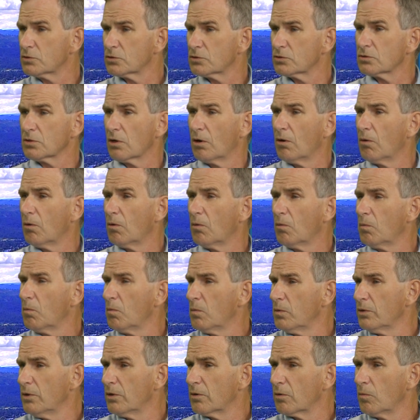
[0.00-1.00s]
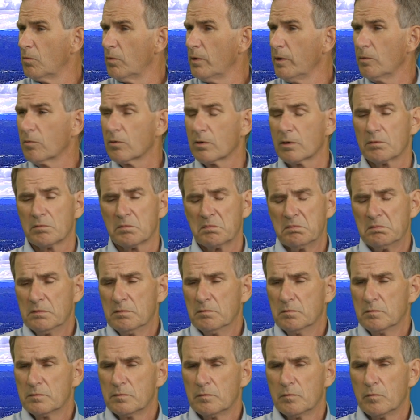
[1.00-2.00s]
So you know we were
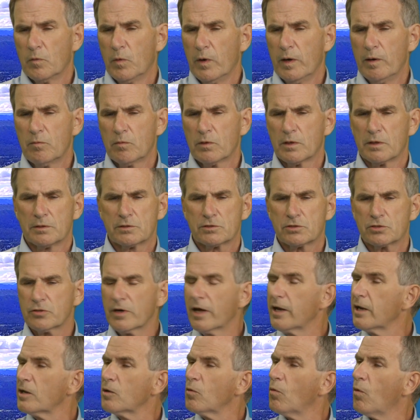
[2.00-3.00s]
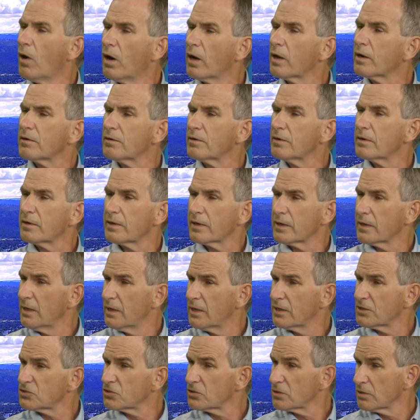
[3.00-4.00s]
we were treading water, I
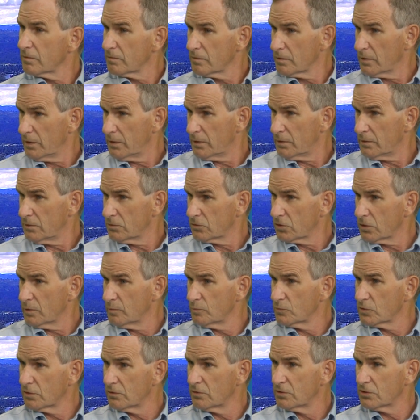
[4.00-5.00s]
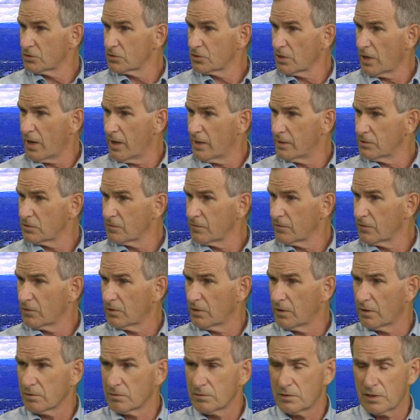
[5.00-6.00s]
guess, in terms of the size for a
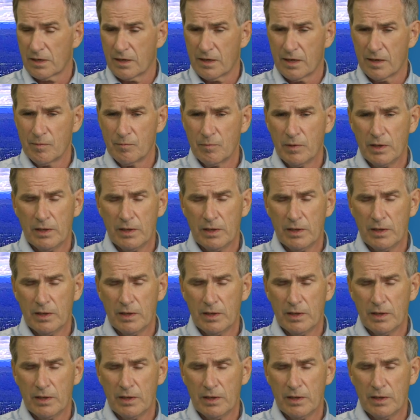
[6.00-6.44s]
long time.